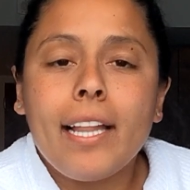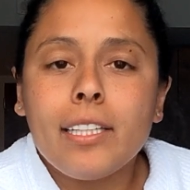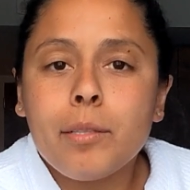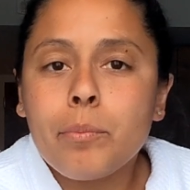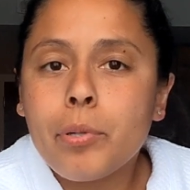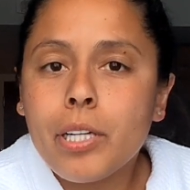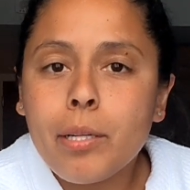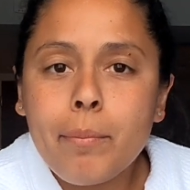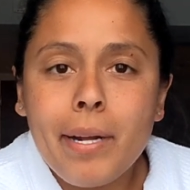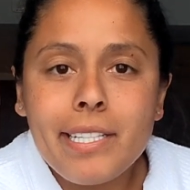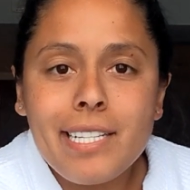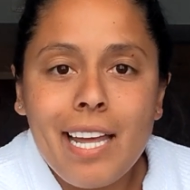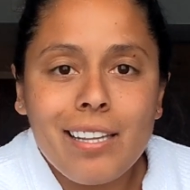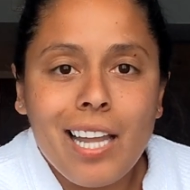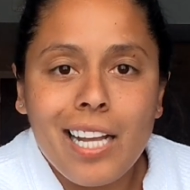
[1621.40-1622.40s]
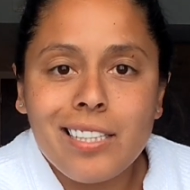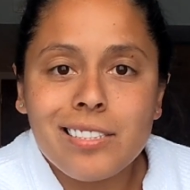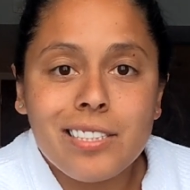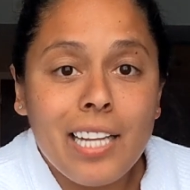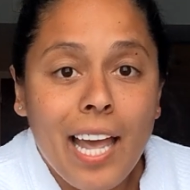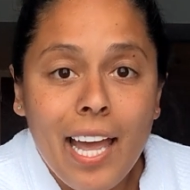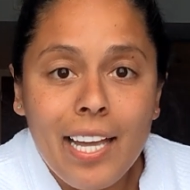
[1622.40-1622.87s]
island pretty much at like
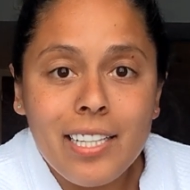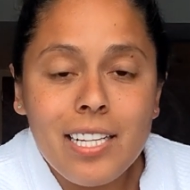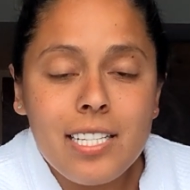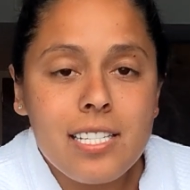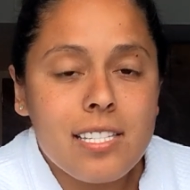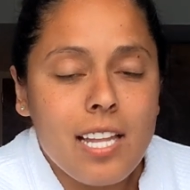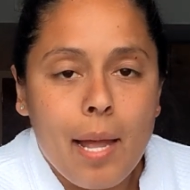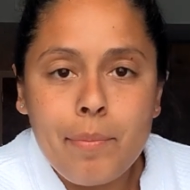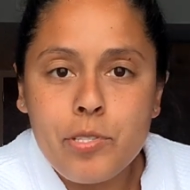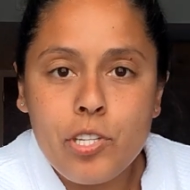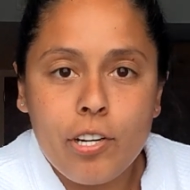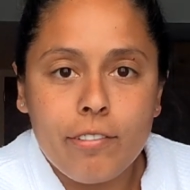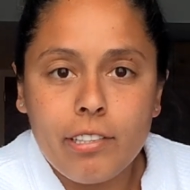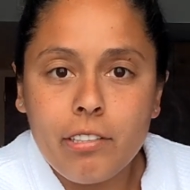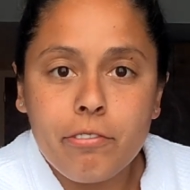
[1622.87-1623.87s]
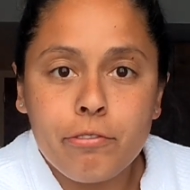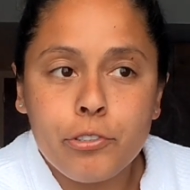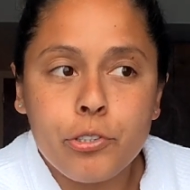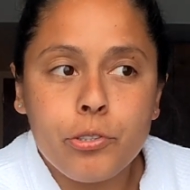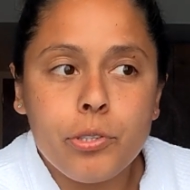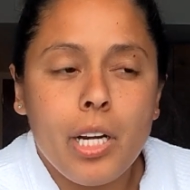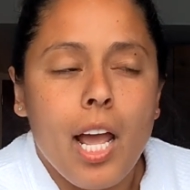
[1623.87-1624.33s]
10 stopped serving
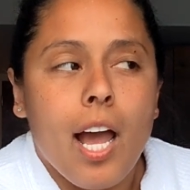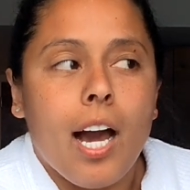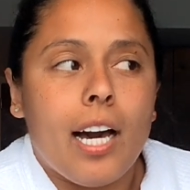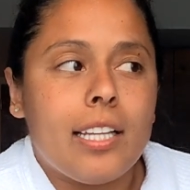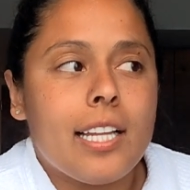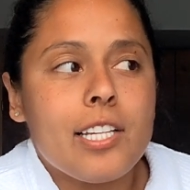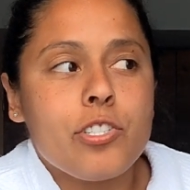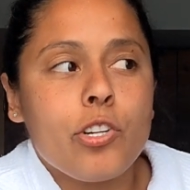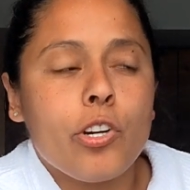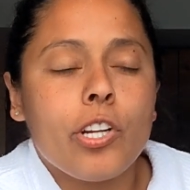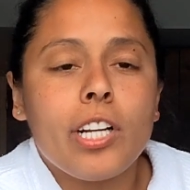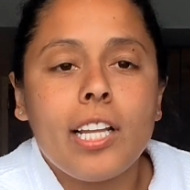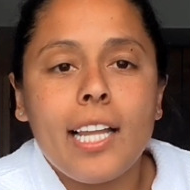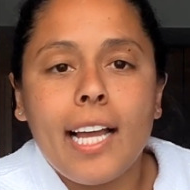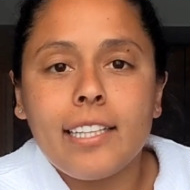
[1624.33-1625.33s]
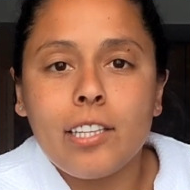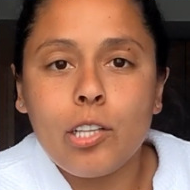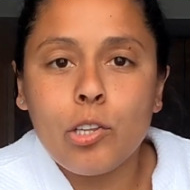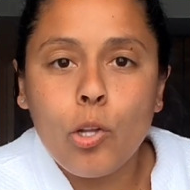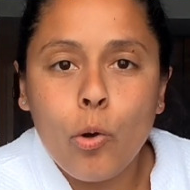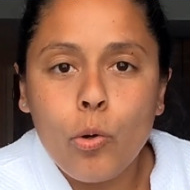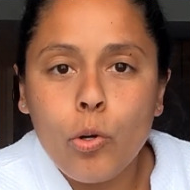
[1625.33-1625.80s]
food, unless you go to like the
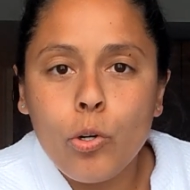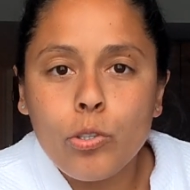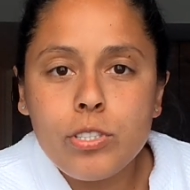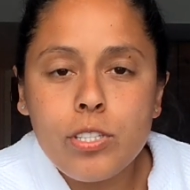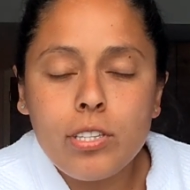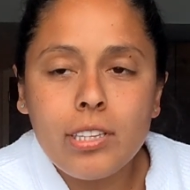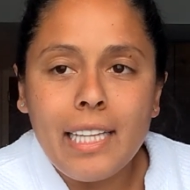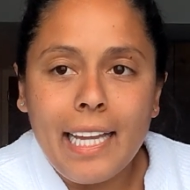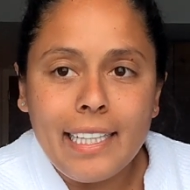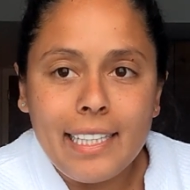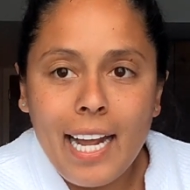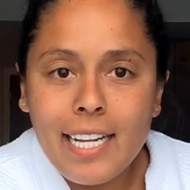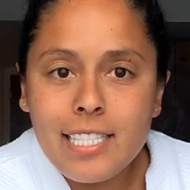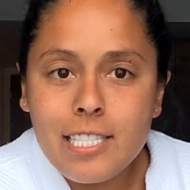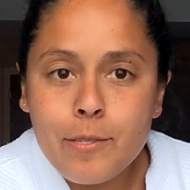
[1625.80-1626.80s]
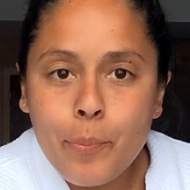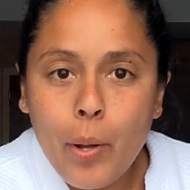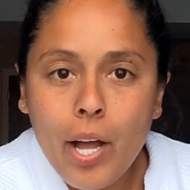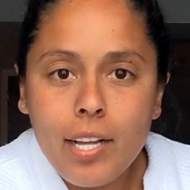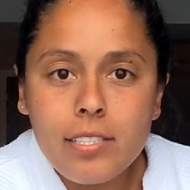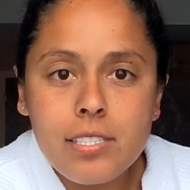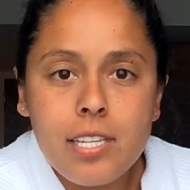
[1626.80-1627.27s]
local late night
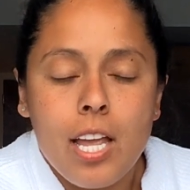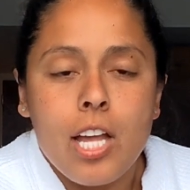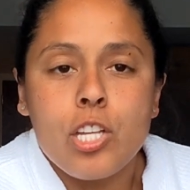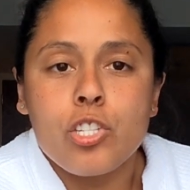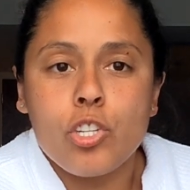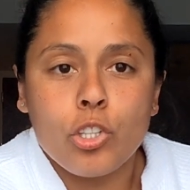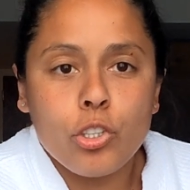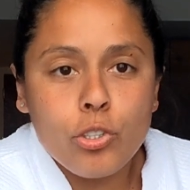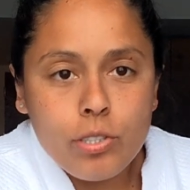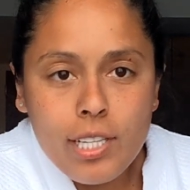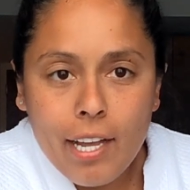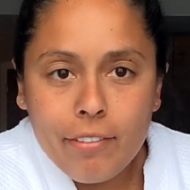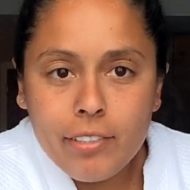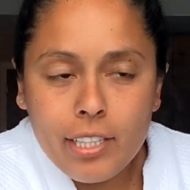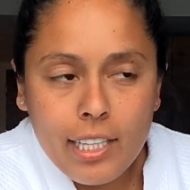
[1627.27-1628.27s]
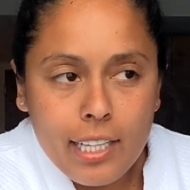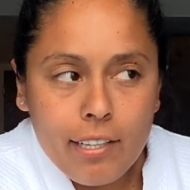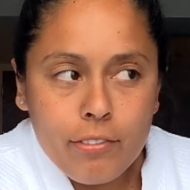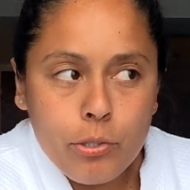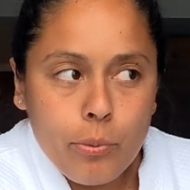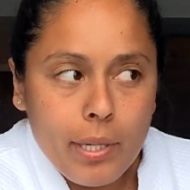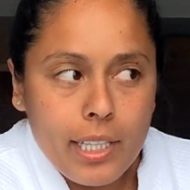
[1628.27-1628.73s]
spots. So you definitely, like,
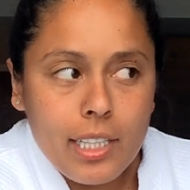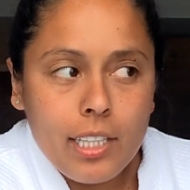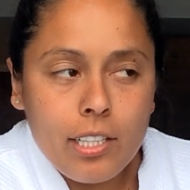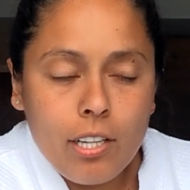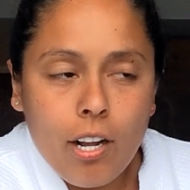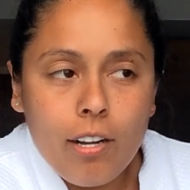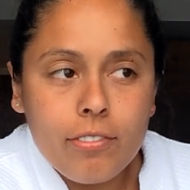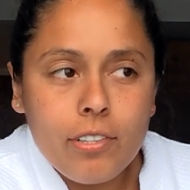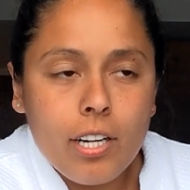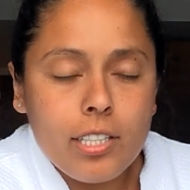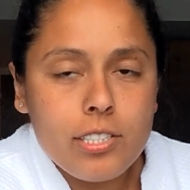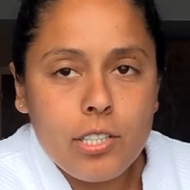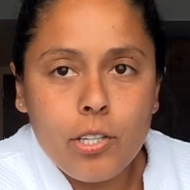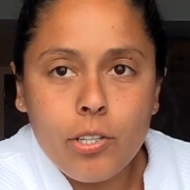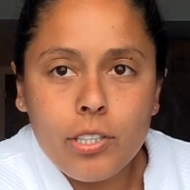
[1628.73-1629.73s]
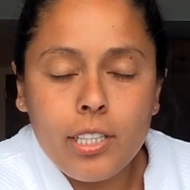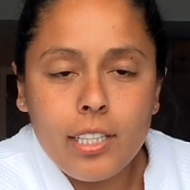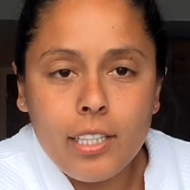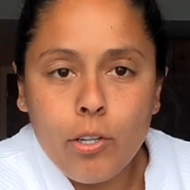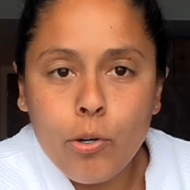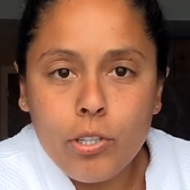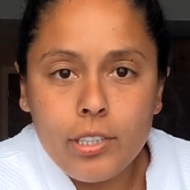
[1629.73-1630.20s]
if you want to get a golf cart to go to the
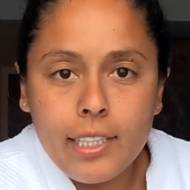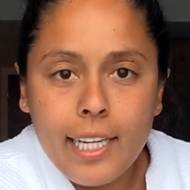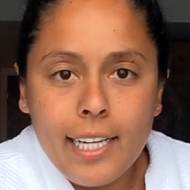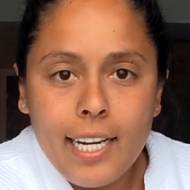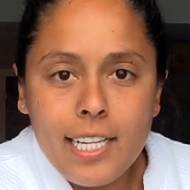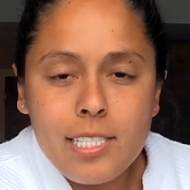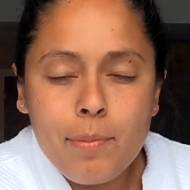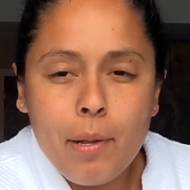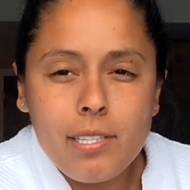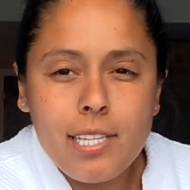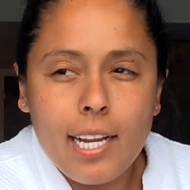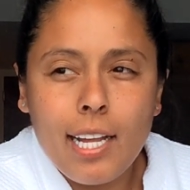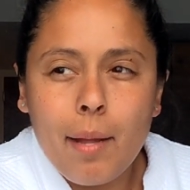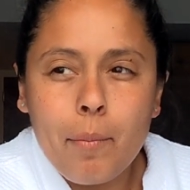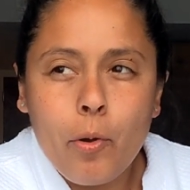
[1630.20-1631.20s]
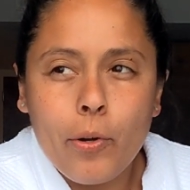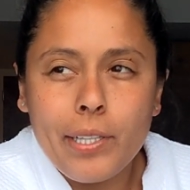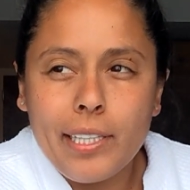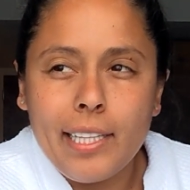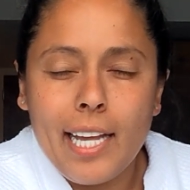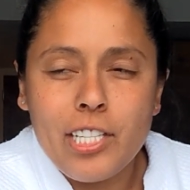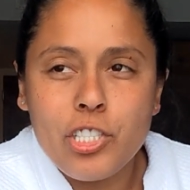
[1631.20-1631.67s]
local late night spots, I kept
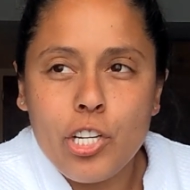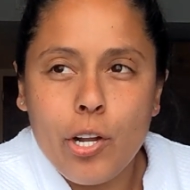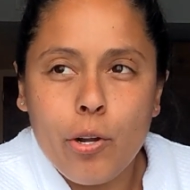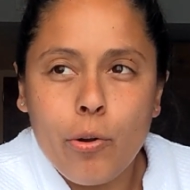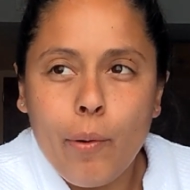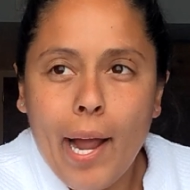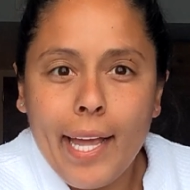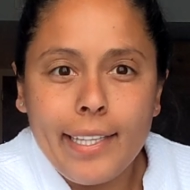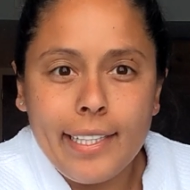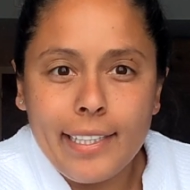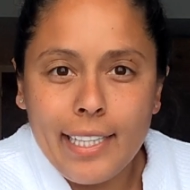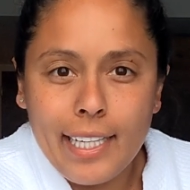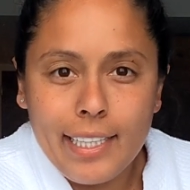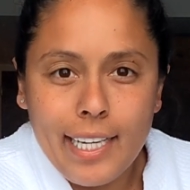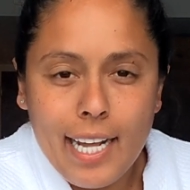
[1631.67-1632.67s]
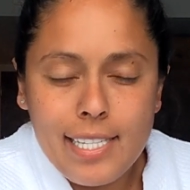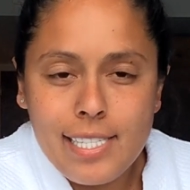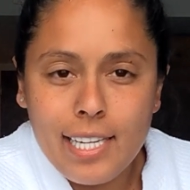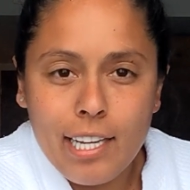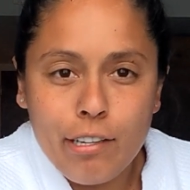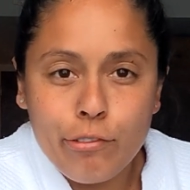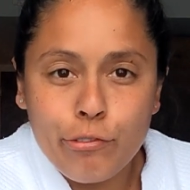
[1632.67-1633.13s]
going to like Jungle Island late night
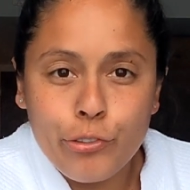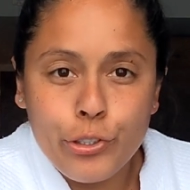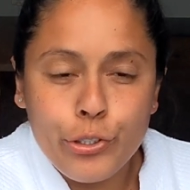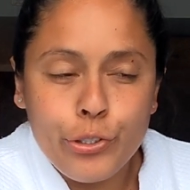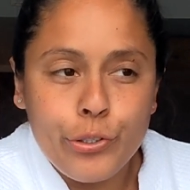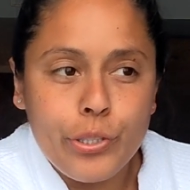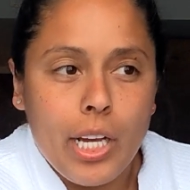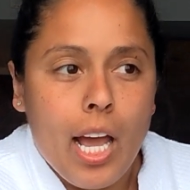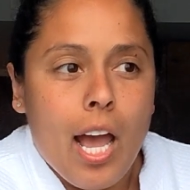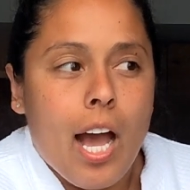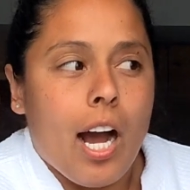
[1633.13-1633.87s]
to get food.